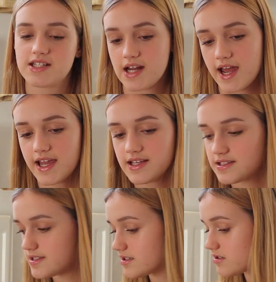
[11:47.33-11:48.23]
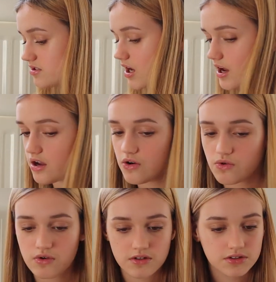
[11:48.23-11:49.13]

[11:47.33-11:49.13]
is nice. So